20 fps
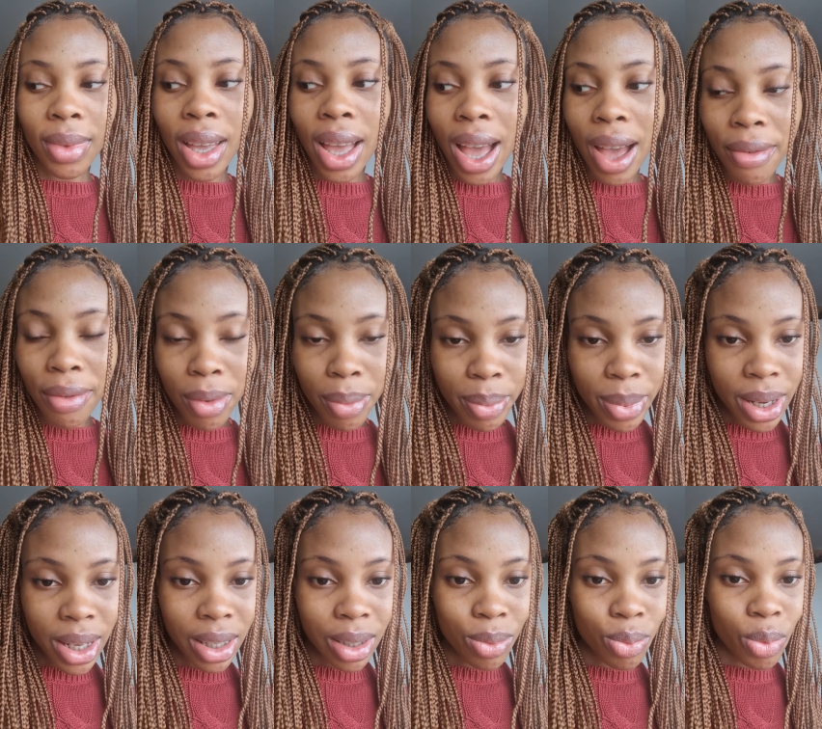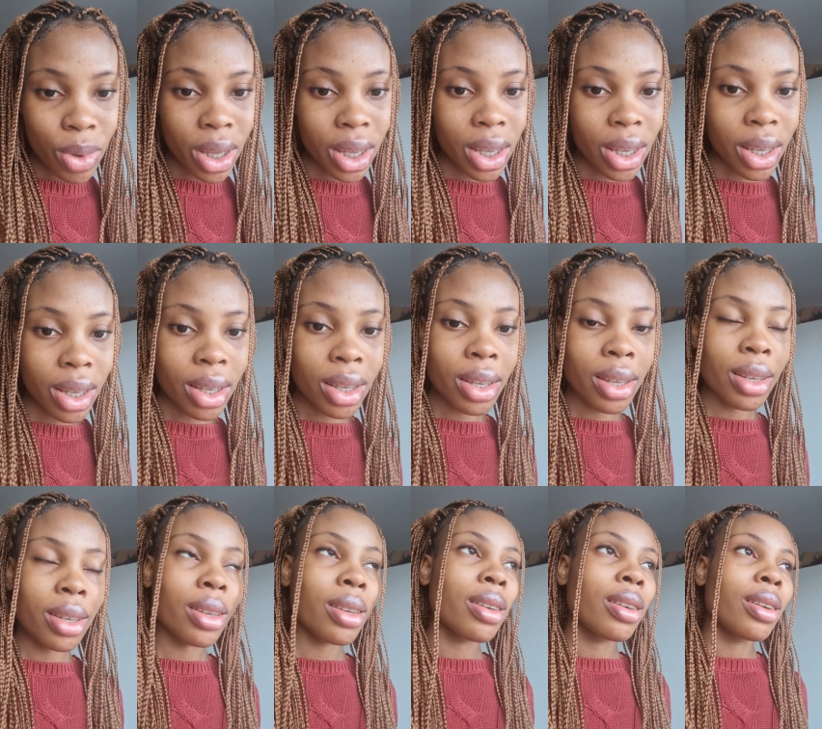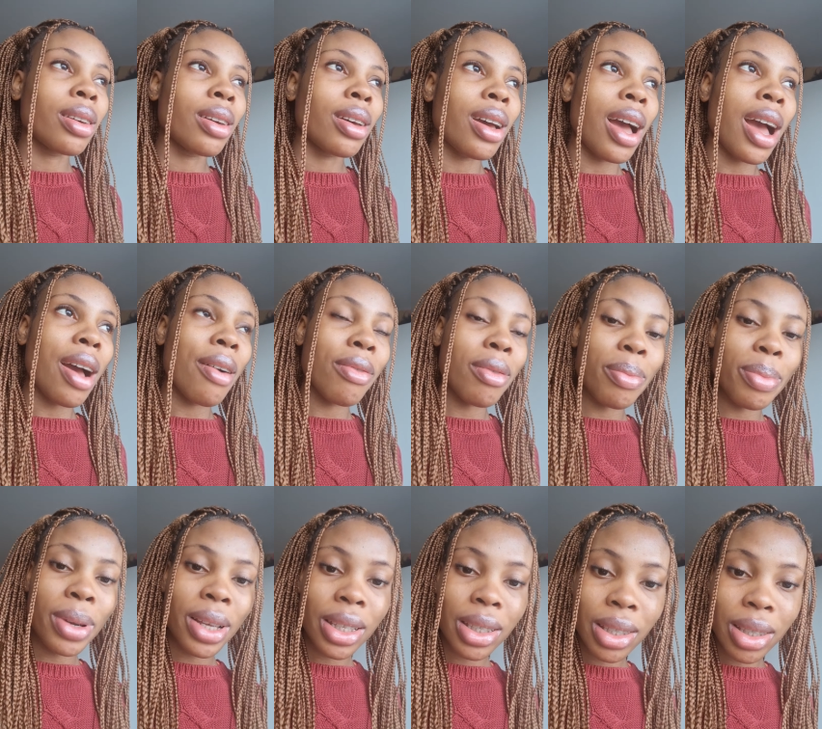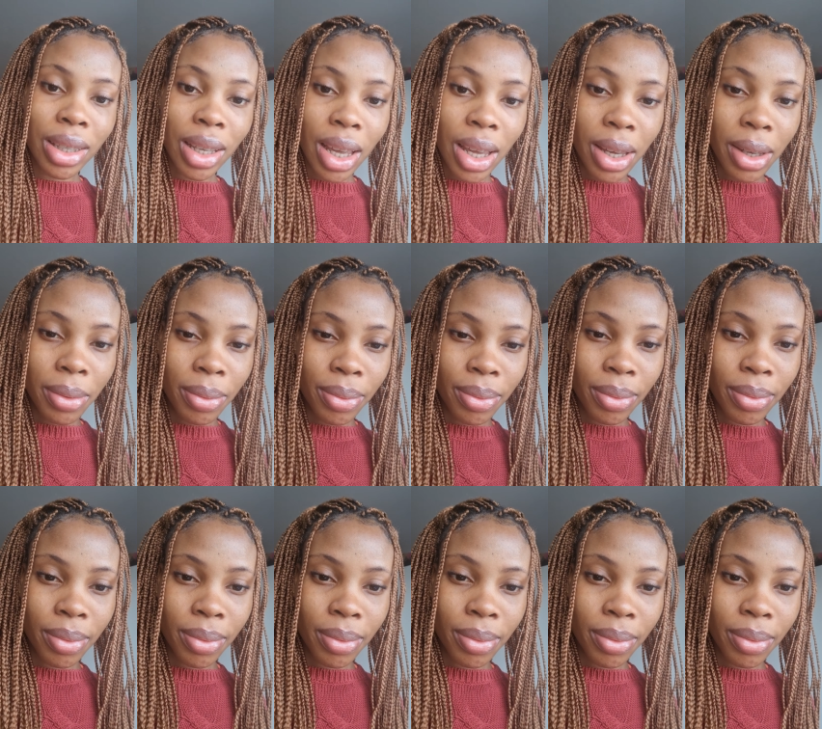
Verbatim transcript: Have a blessed week. Have a blessed day.